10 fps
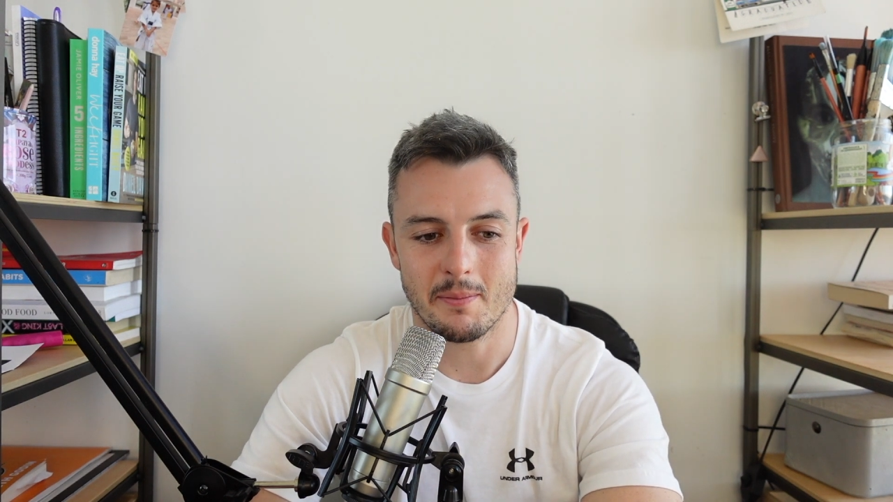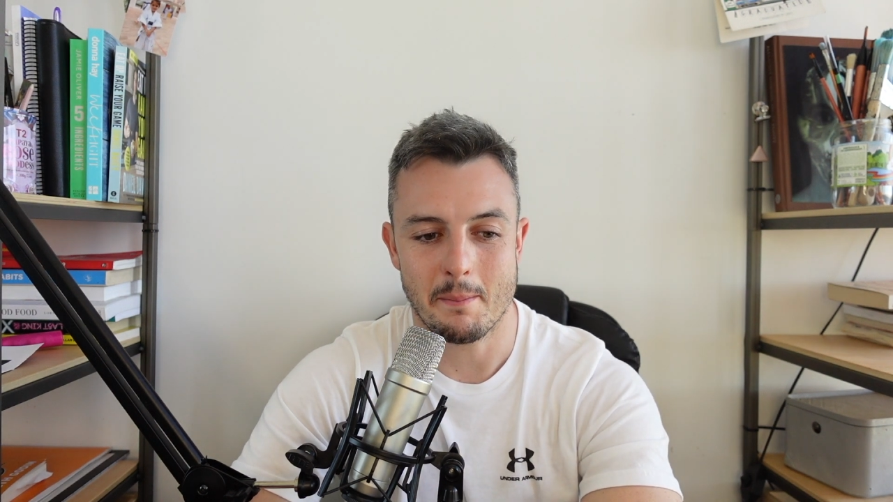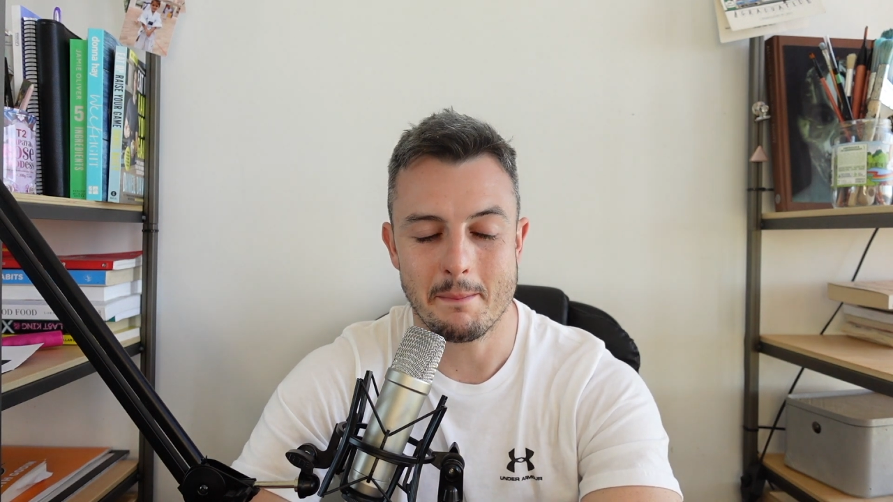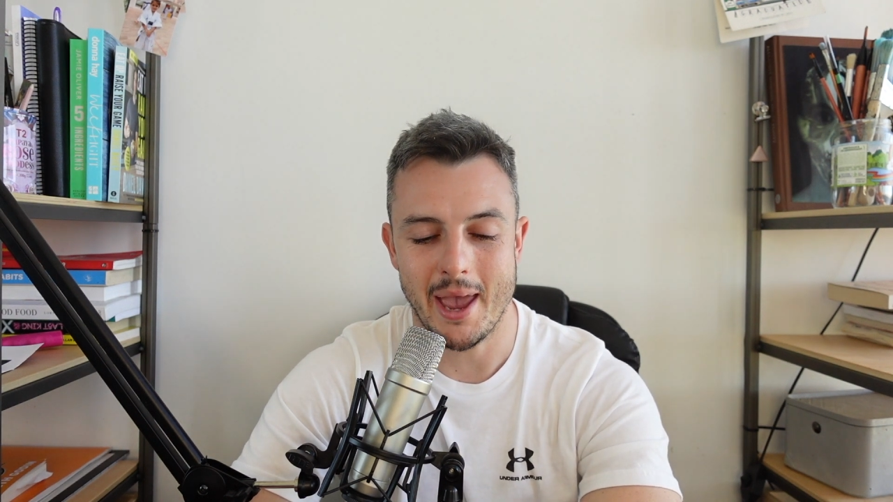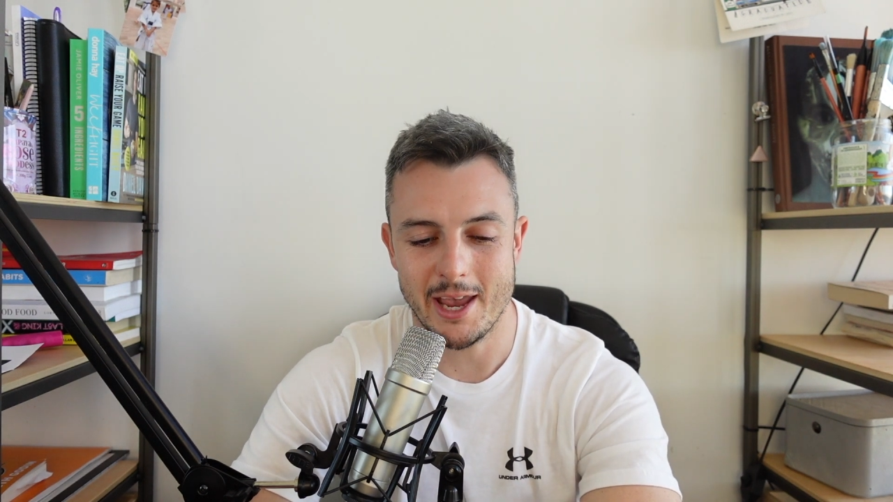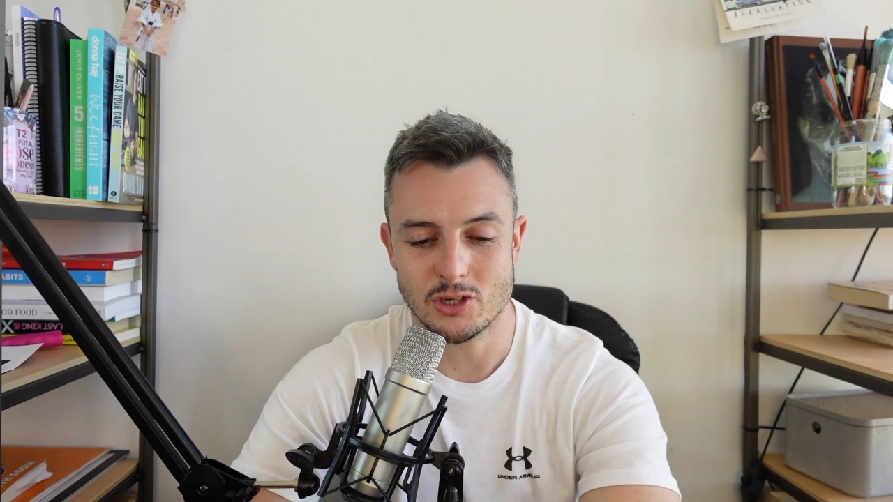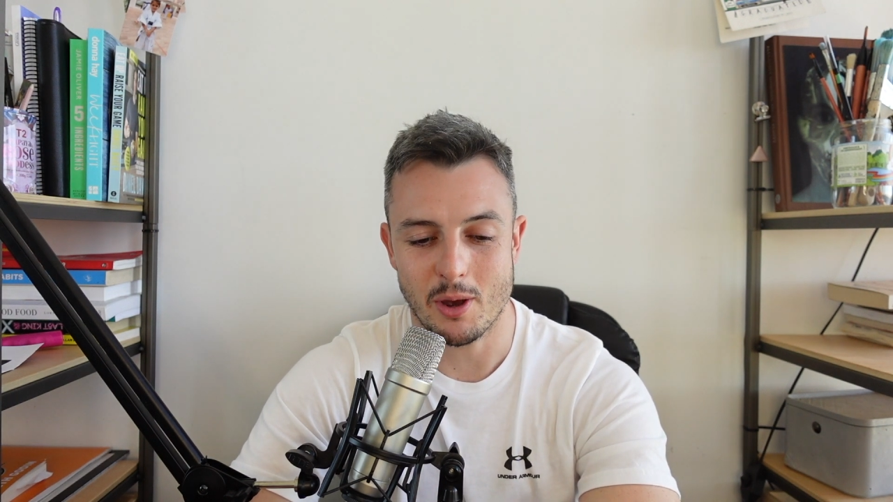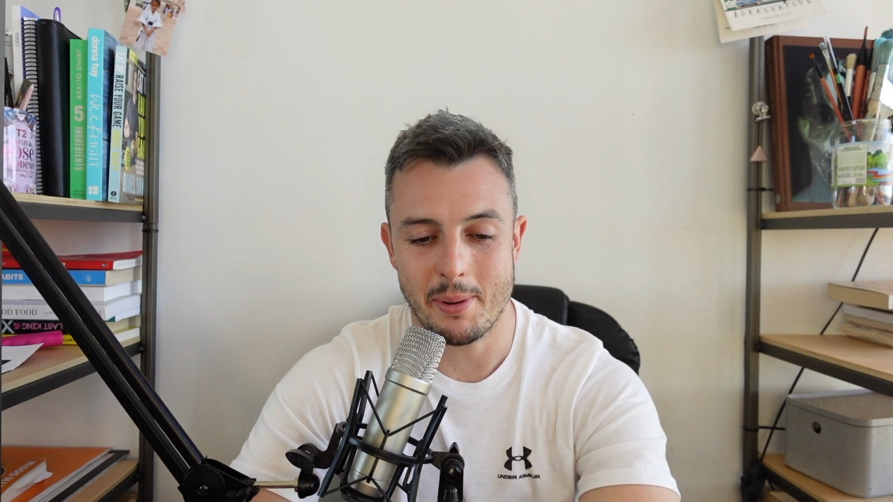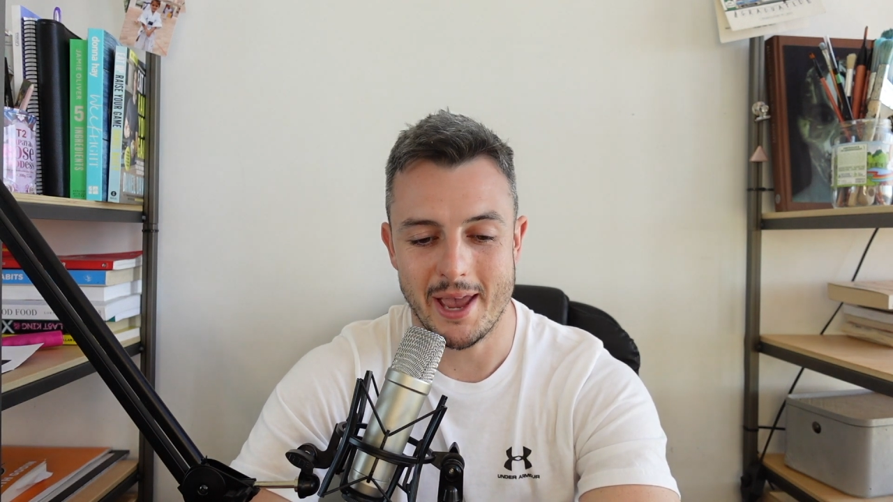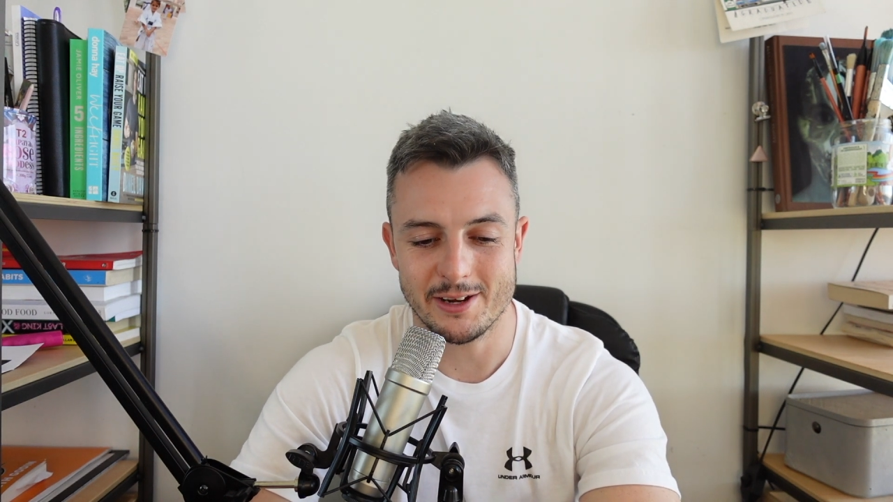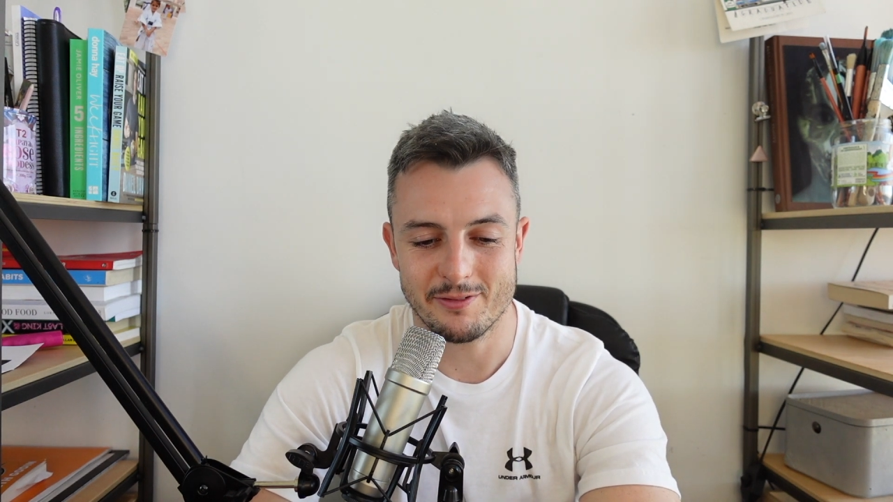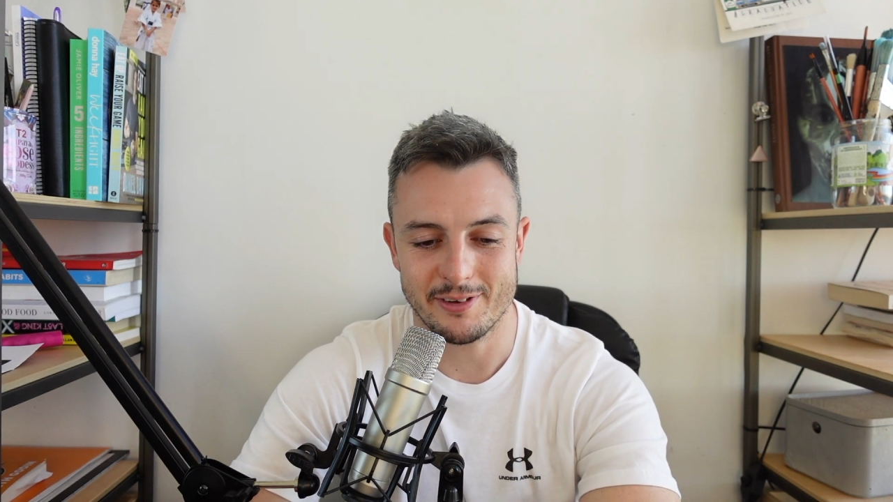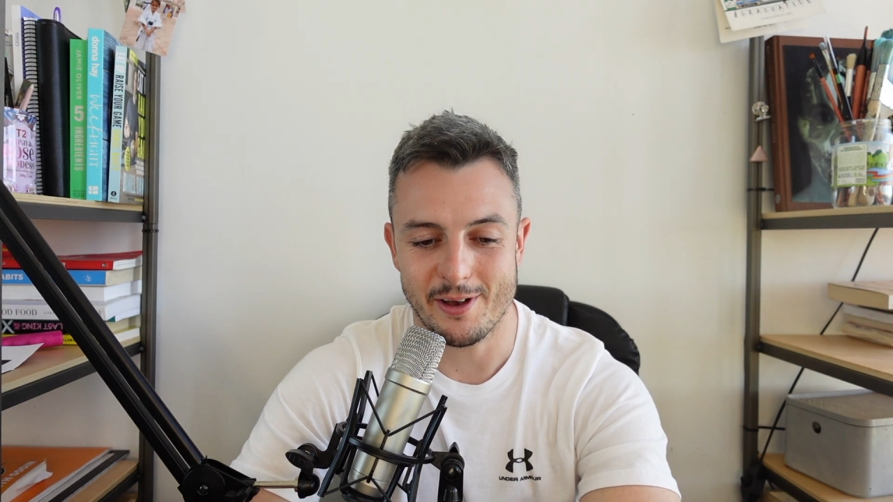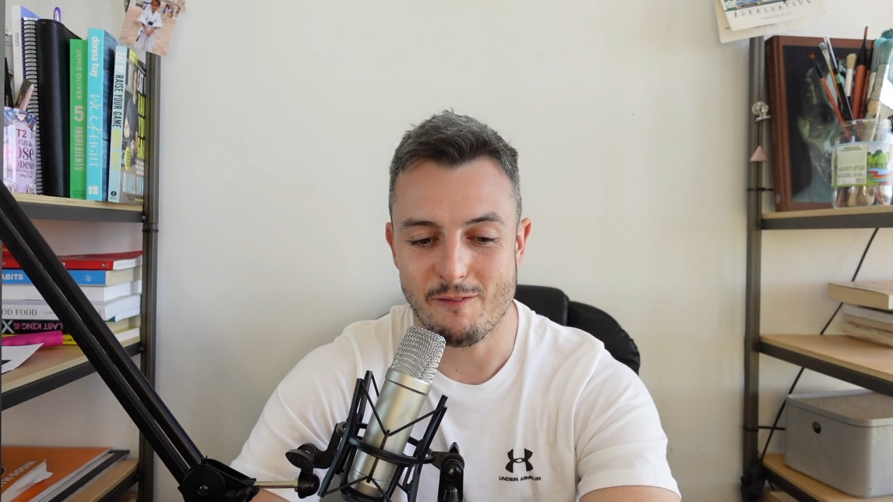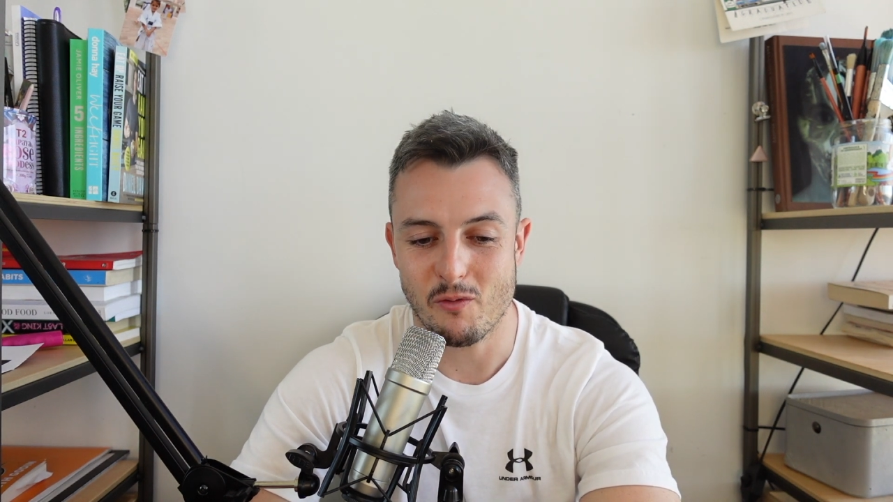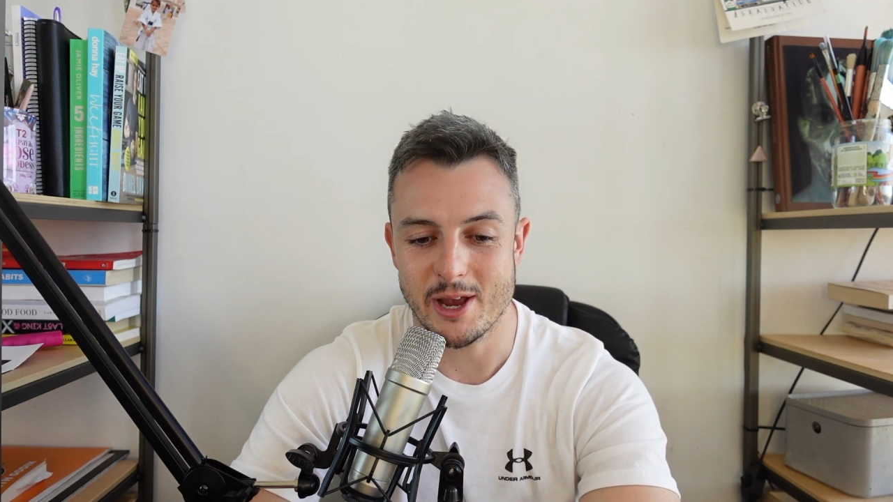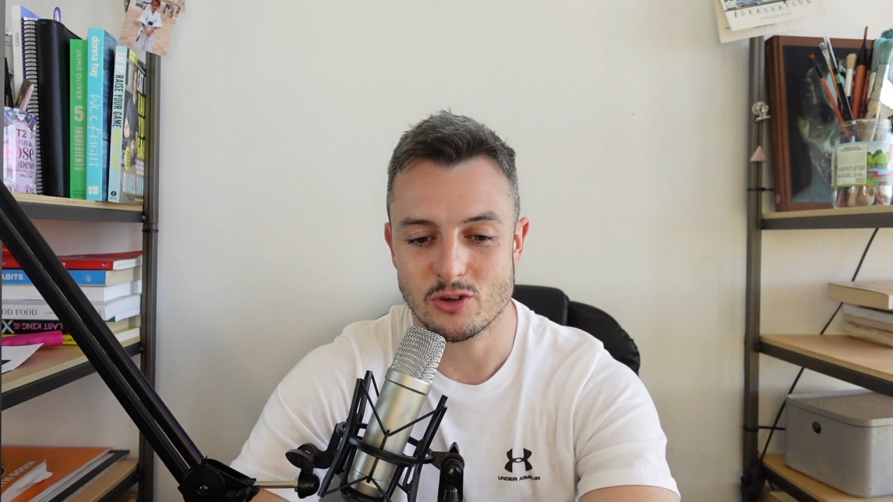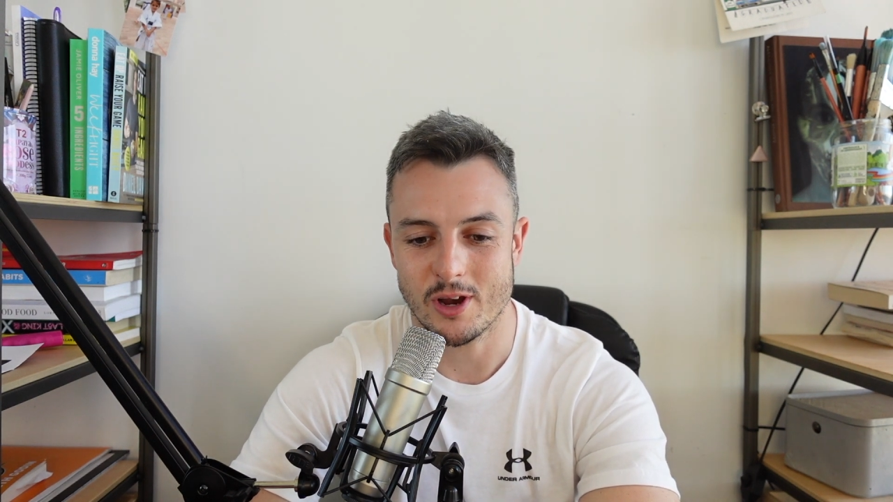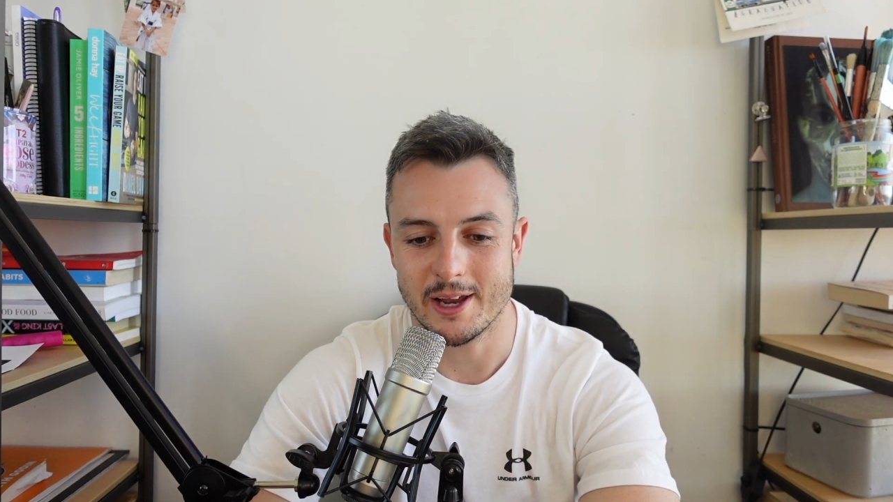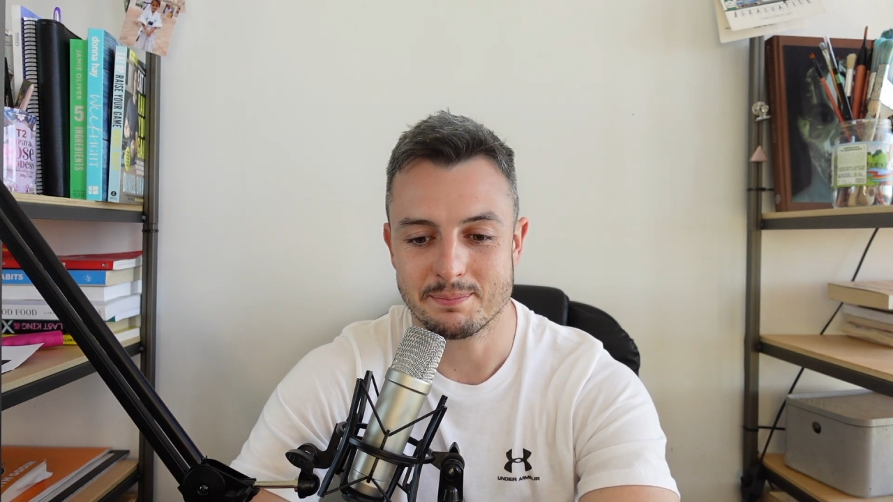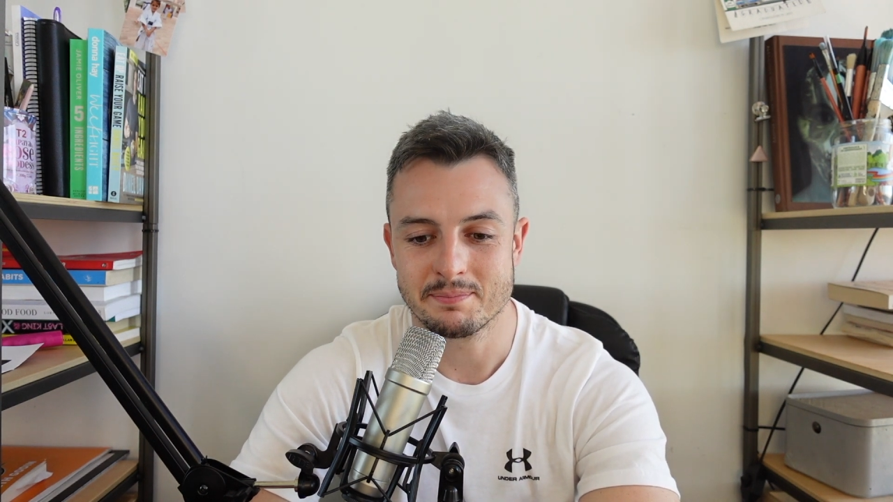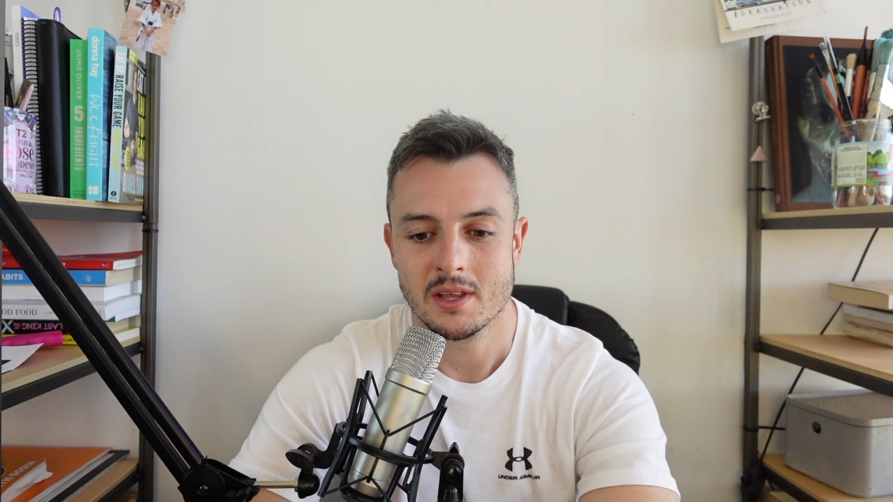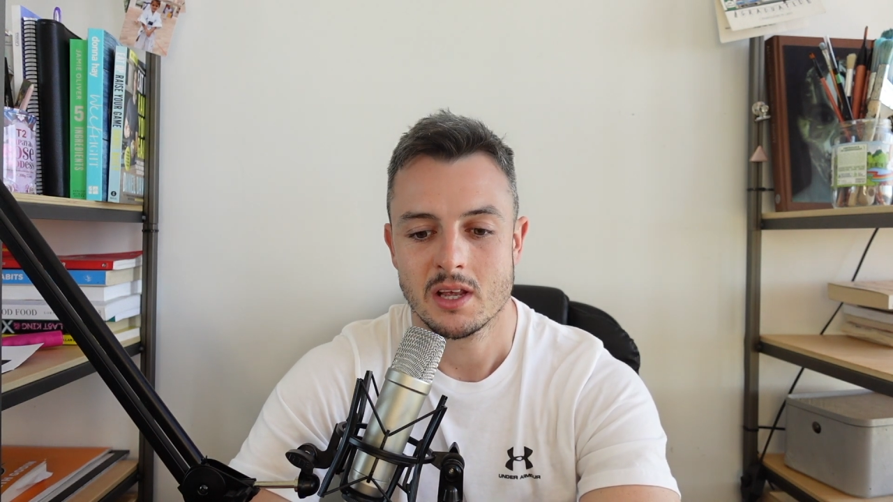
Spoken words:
major benefit of weight training.